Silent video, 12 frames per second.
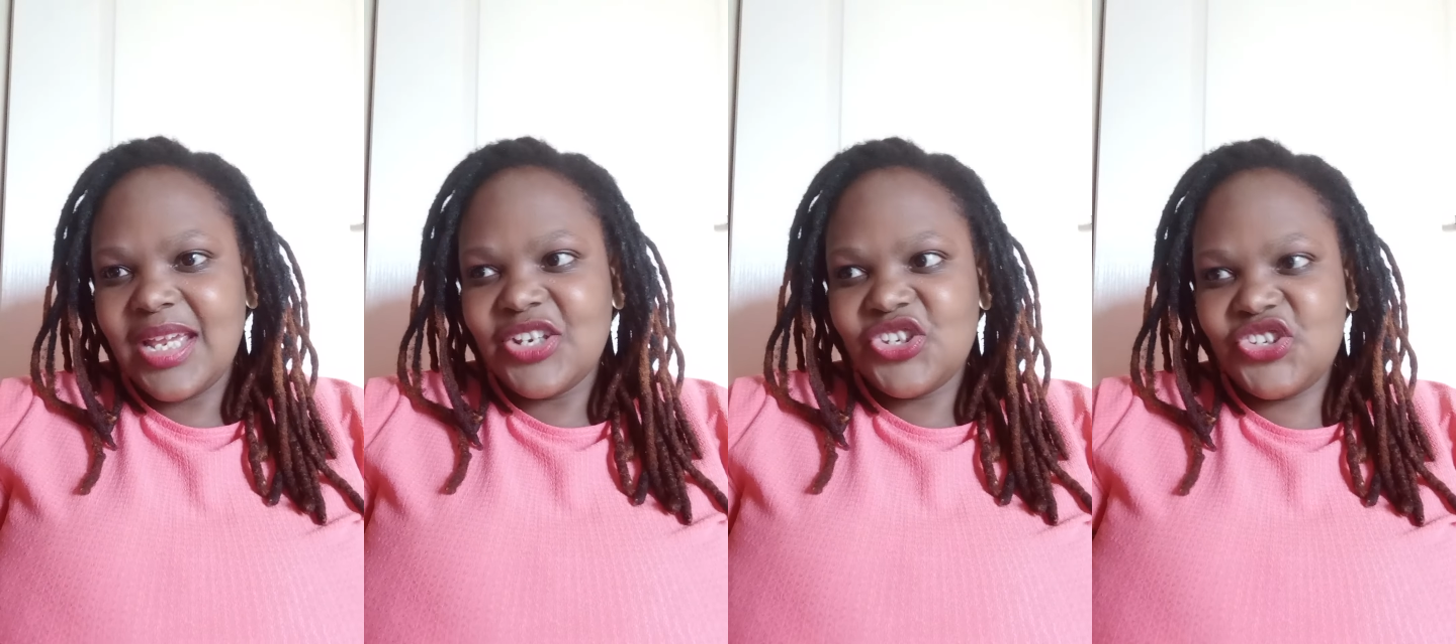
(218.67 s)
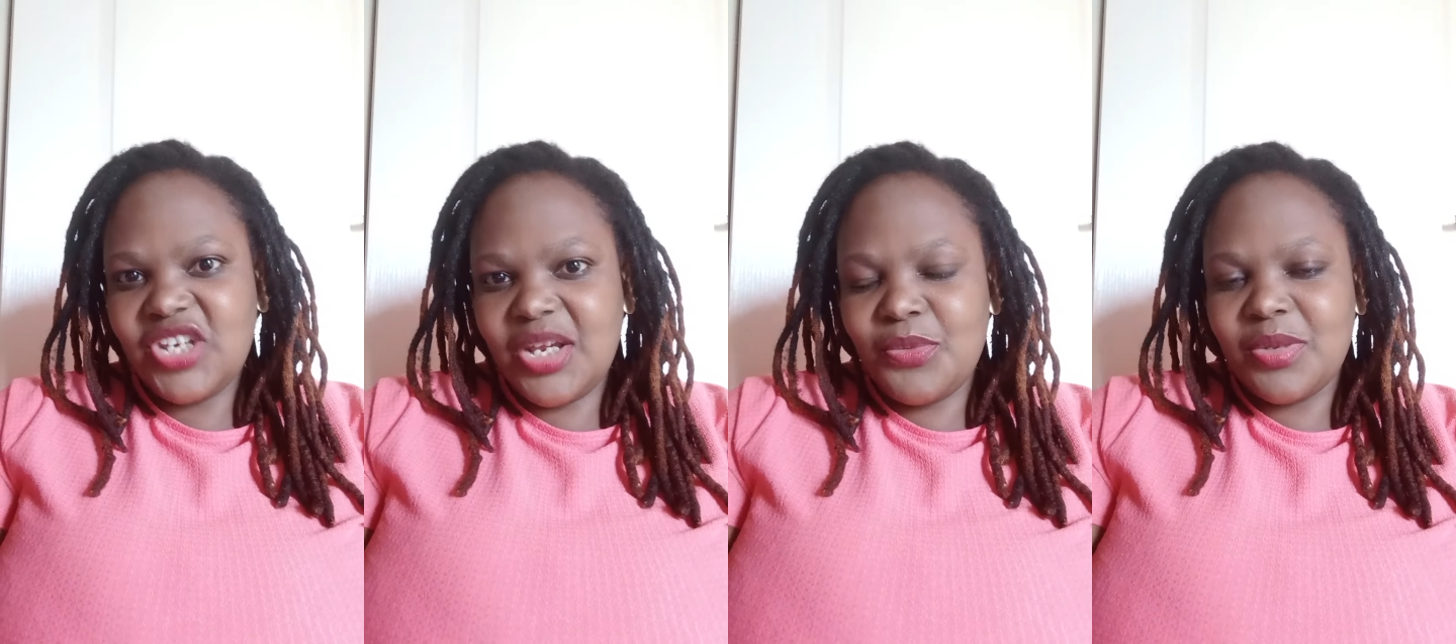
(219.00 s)

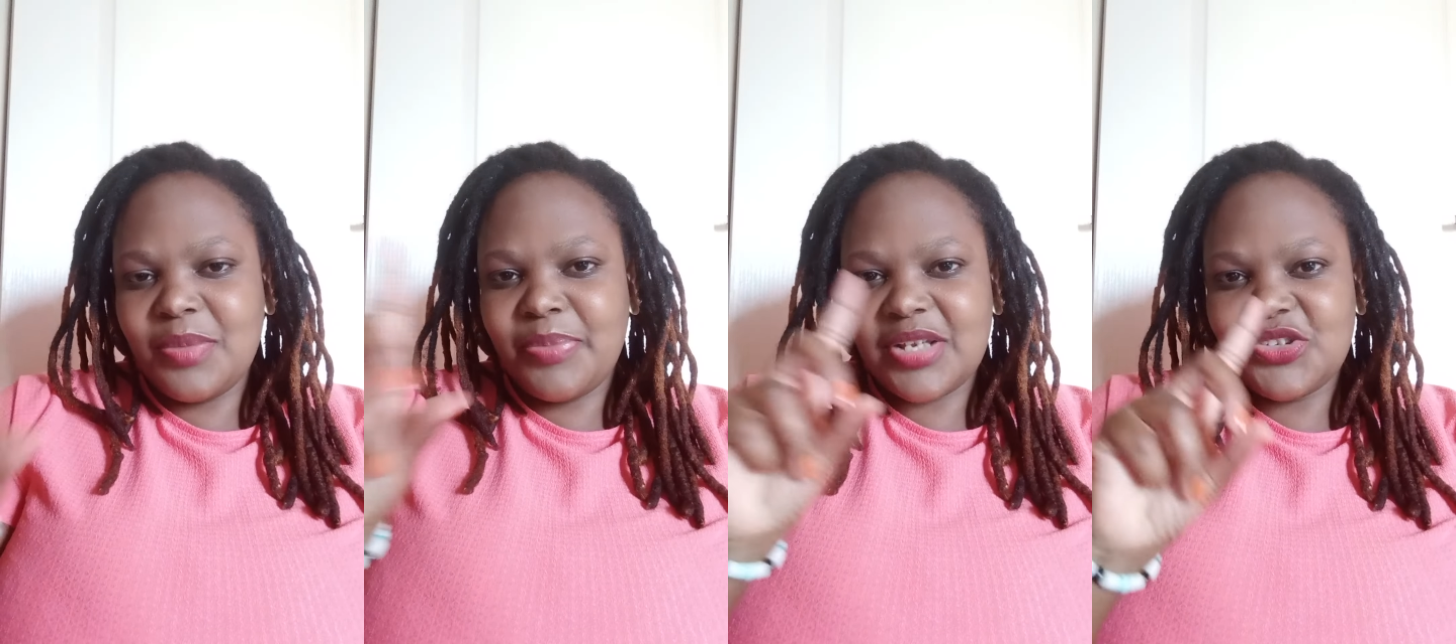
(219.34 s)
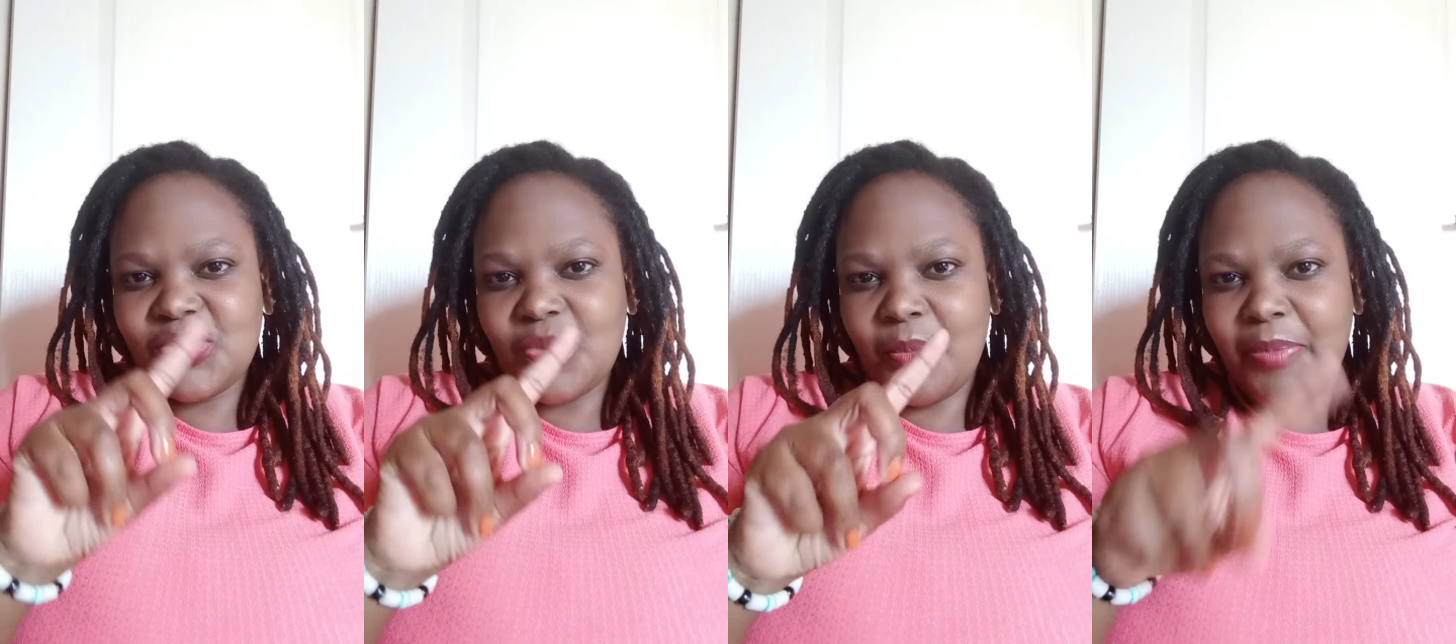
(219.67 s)
She will
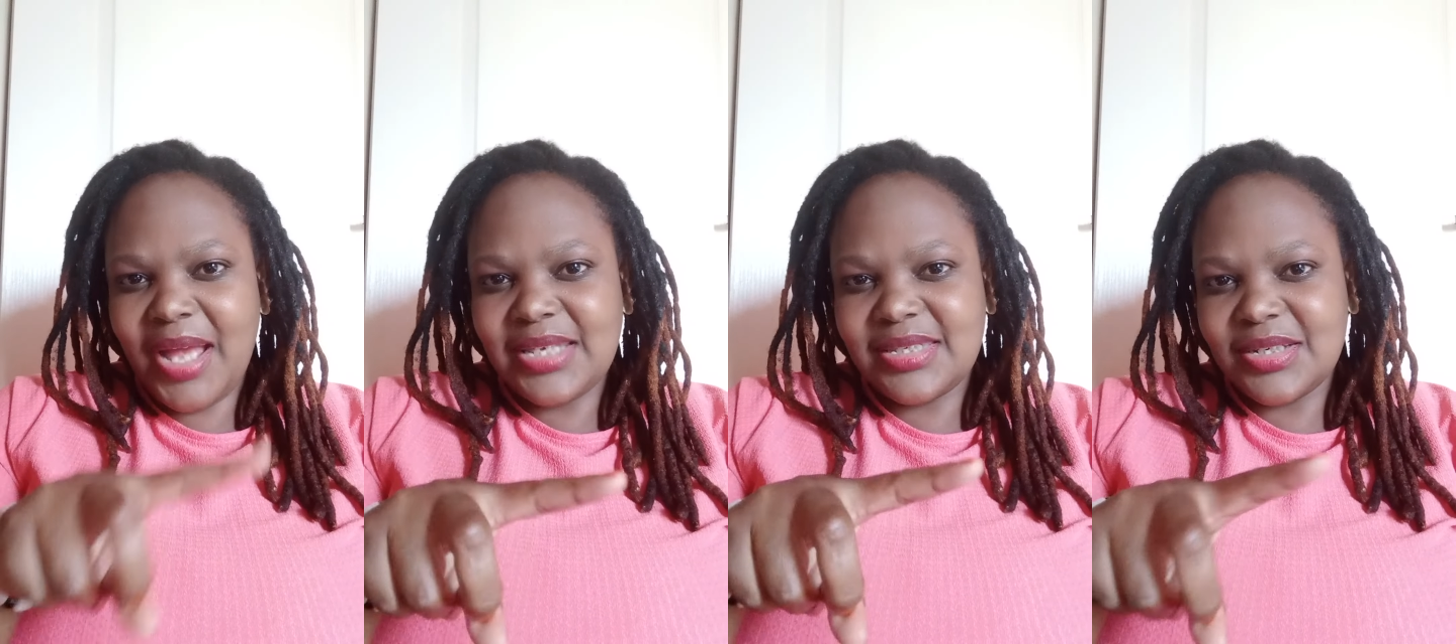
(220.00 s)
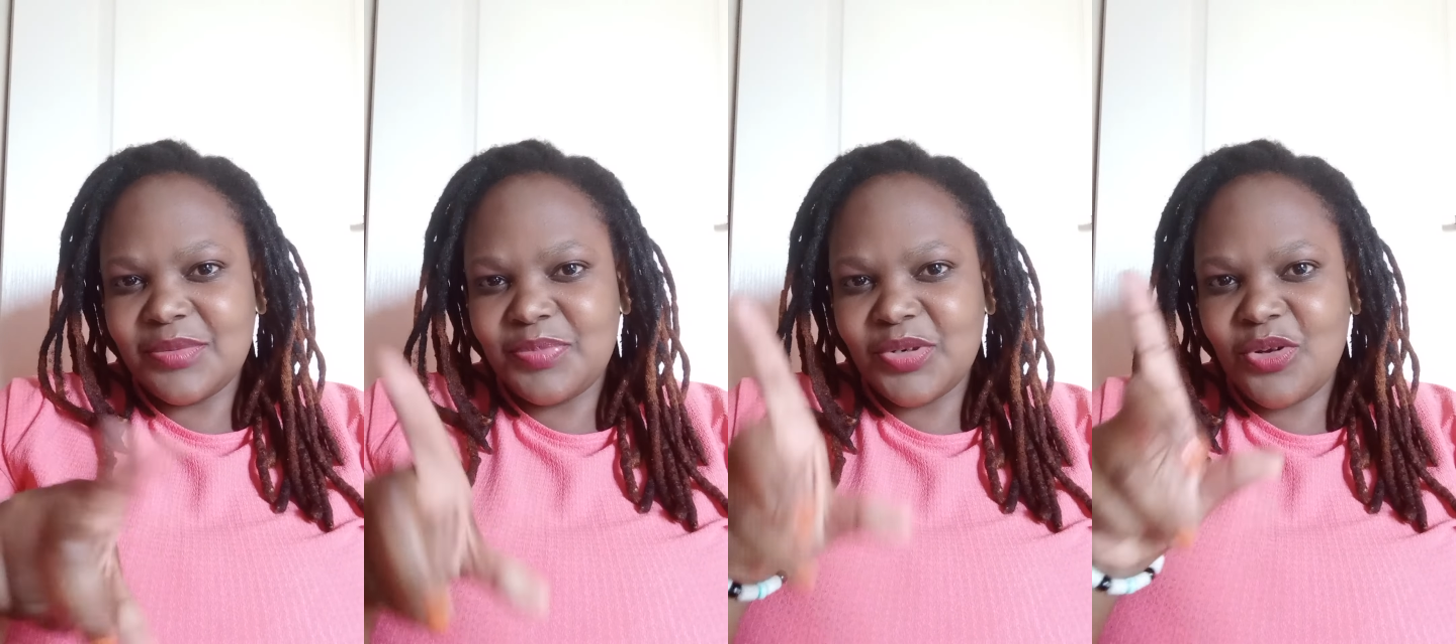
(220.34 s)
press your
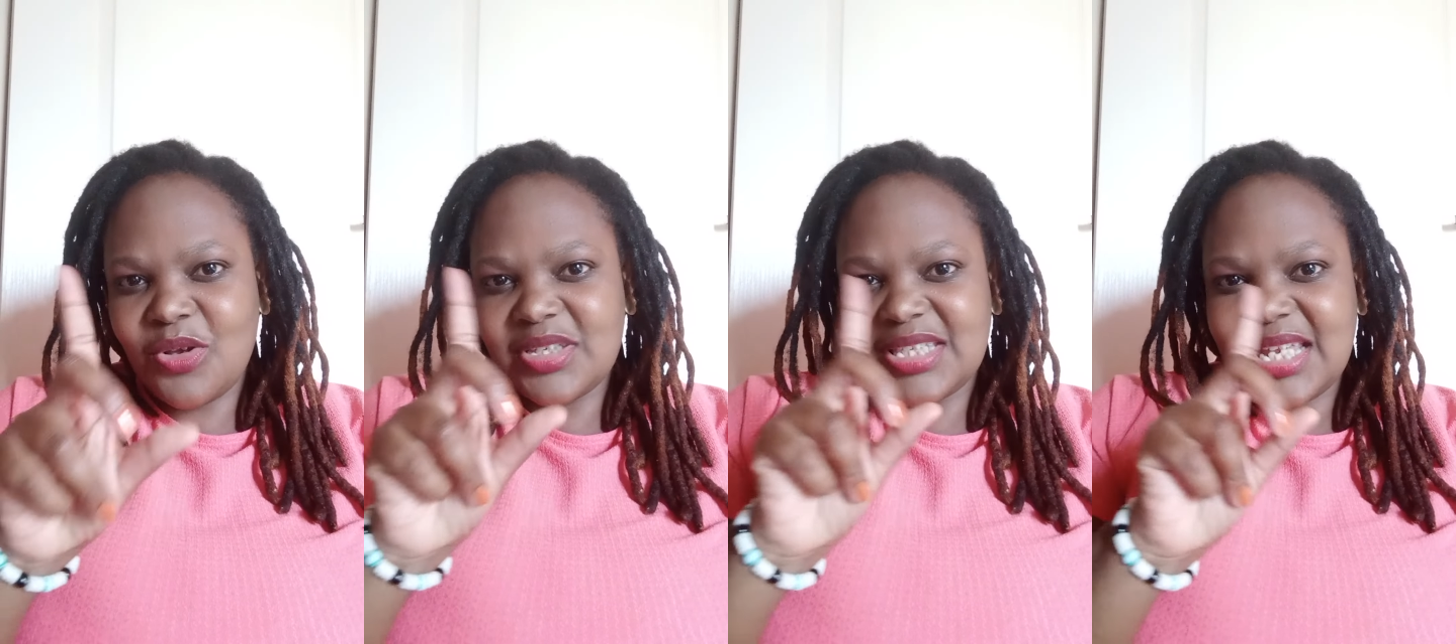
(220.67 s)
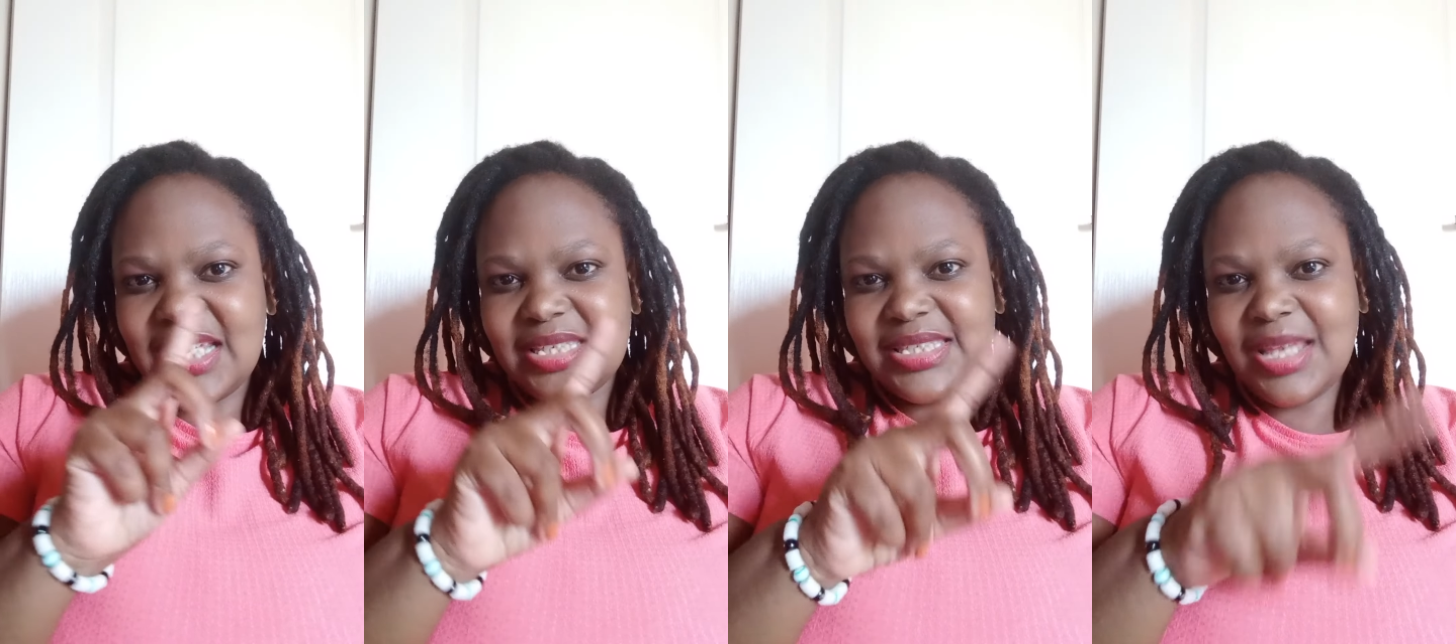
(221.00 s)
button because there
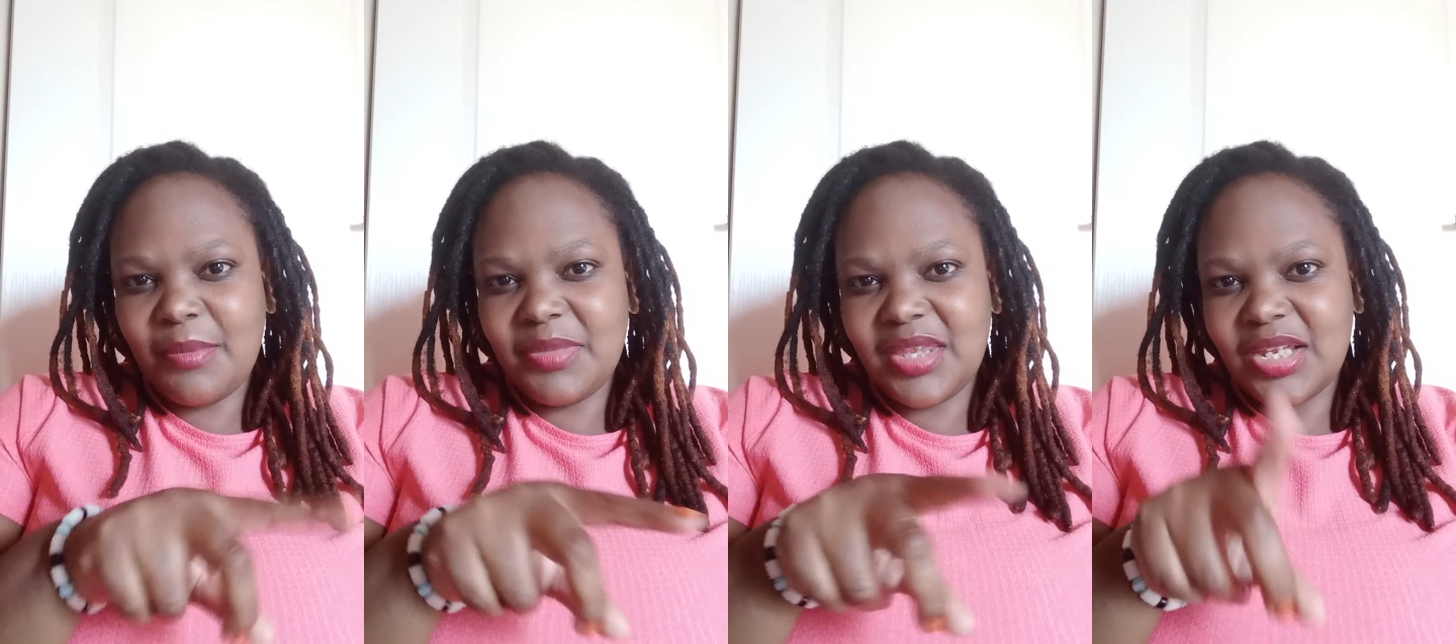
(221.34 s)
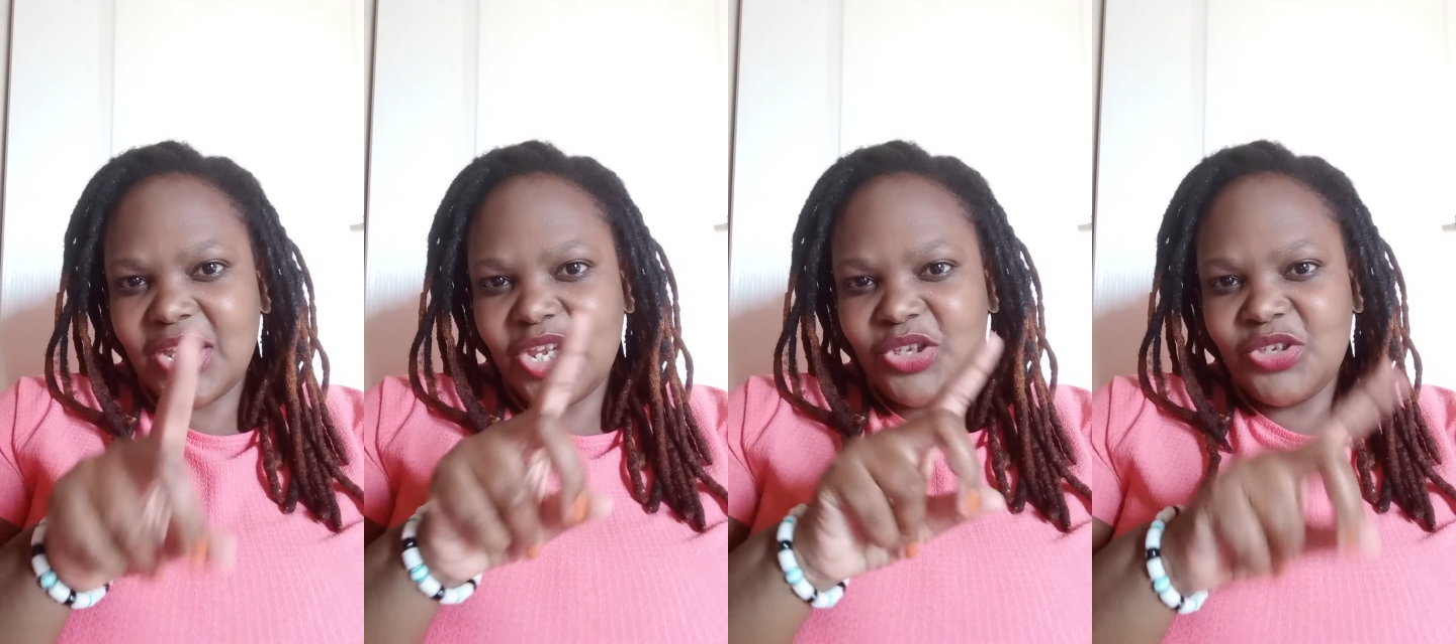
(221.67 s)
is
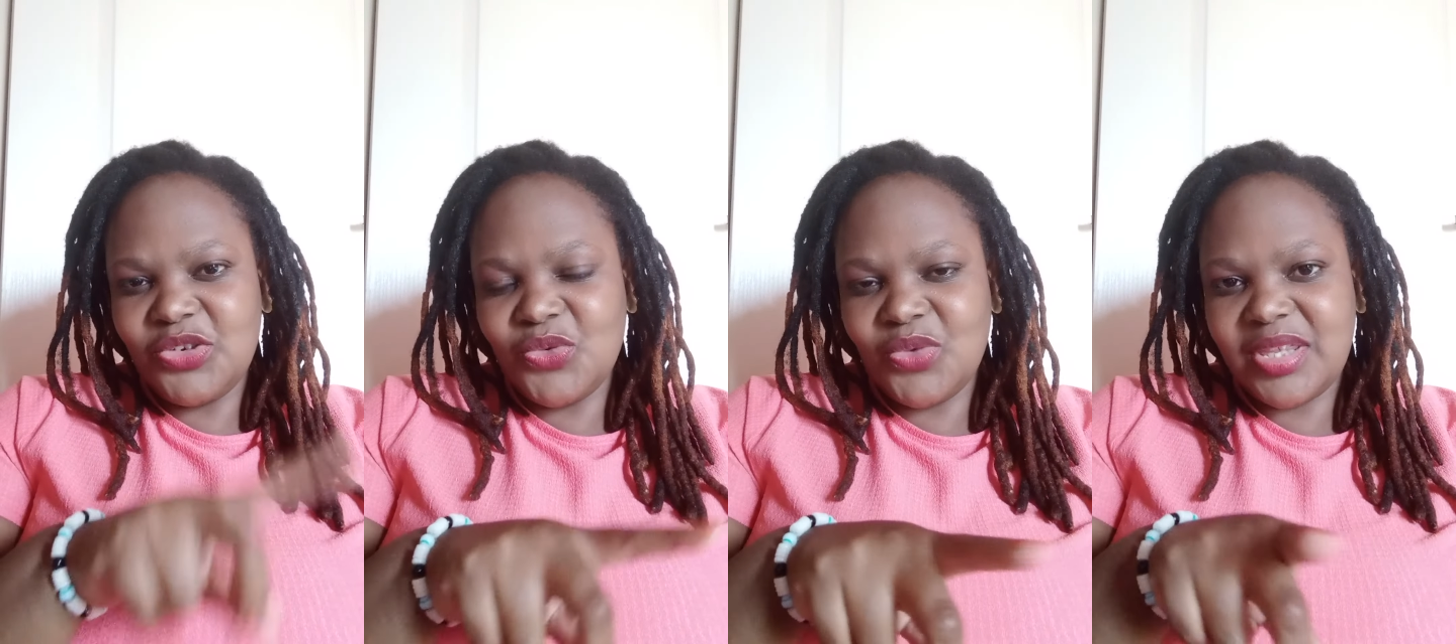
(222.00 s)
something in you